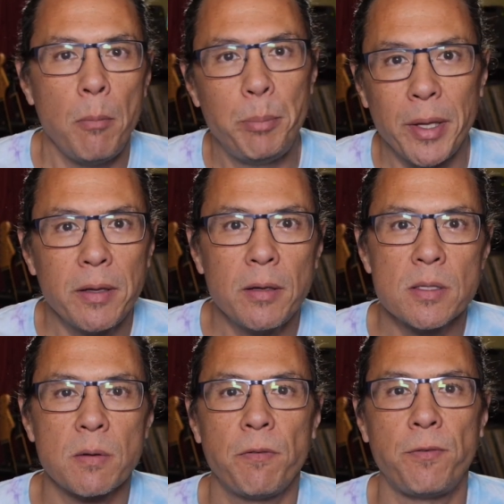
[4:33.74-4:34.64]

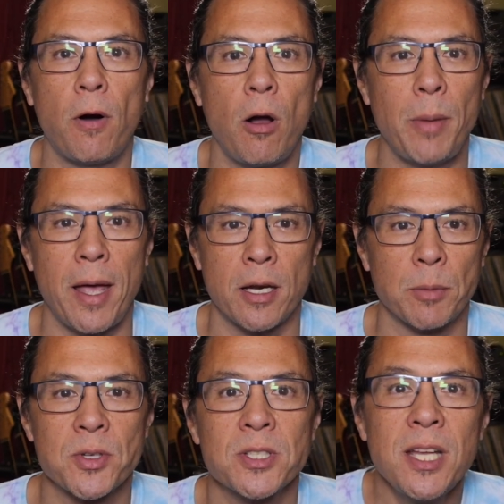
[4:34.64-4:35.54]
billions of farm
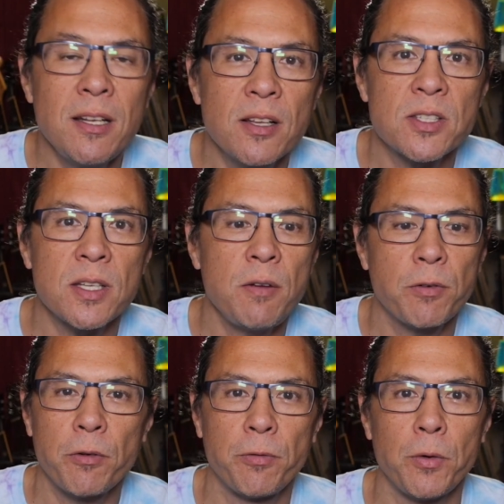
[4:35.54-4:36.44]
animals needlessly
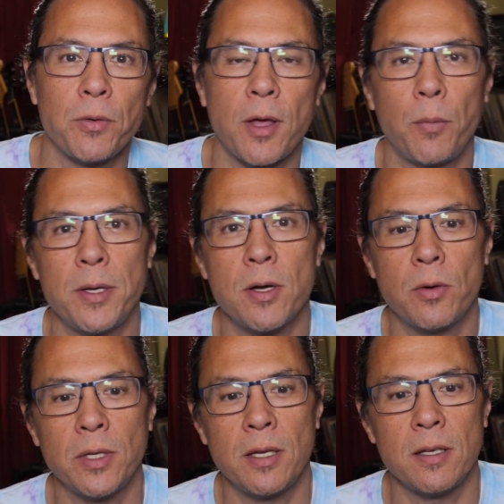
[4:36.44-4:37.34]
for food that we
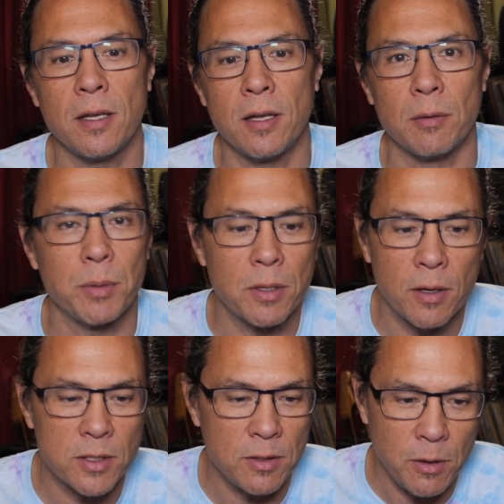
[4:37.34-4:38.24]
don't need to eat,
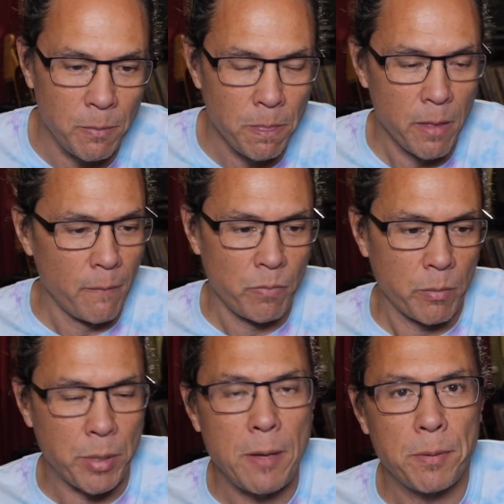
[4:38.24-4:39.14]
because, you know,
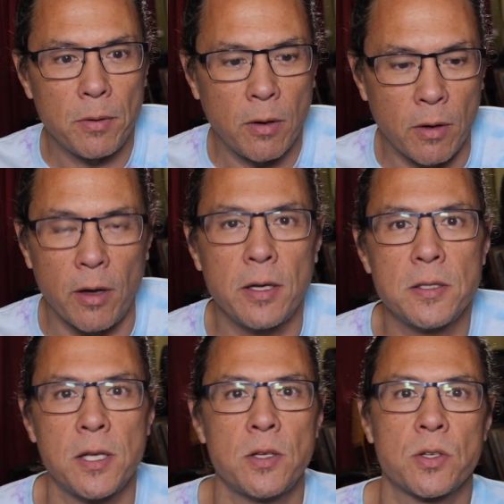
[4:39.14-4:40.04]
People are
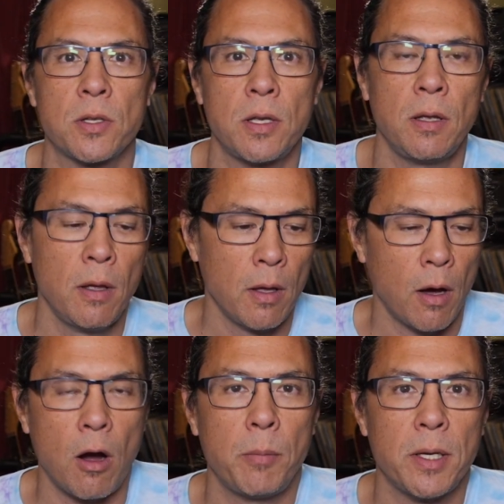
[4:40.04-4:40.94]
unintentionally
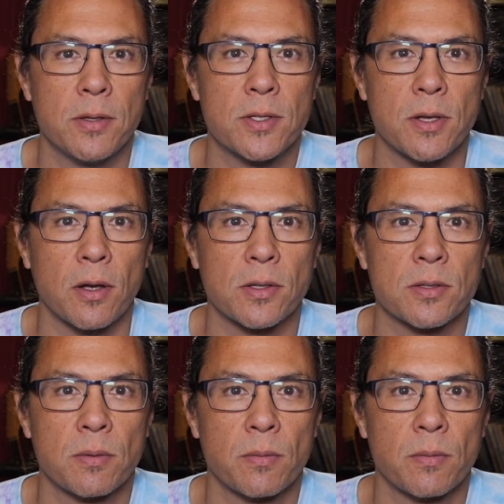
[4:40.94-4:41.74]
harming insects.